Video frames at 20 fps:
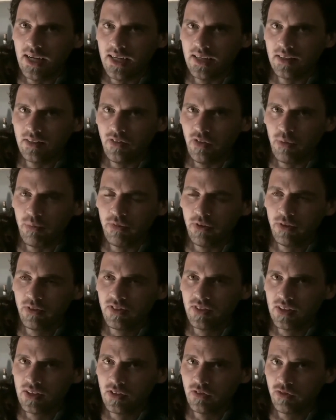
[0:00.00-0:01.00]
and the
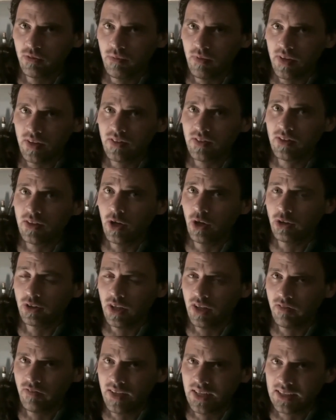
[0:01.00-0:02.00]
proceeds from this go
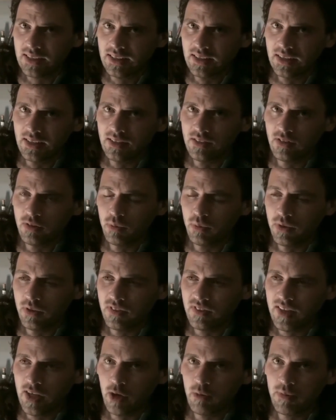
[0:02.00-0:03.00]
directly
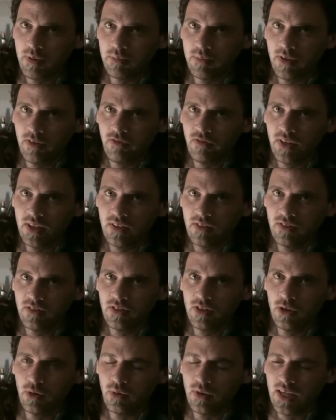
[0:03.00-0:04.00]
towards helping my
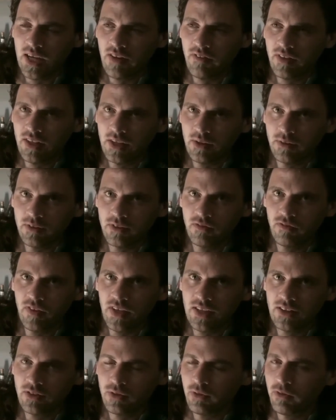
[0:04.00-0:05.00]
friends who carry out
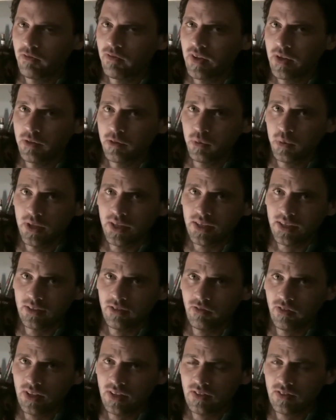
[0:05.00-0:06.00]
vital fieldwork
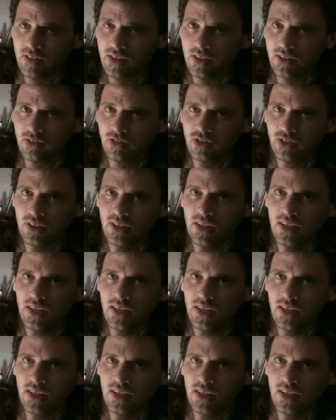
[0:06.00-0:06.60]
and research.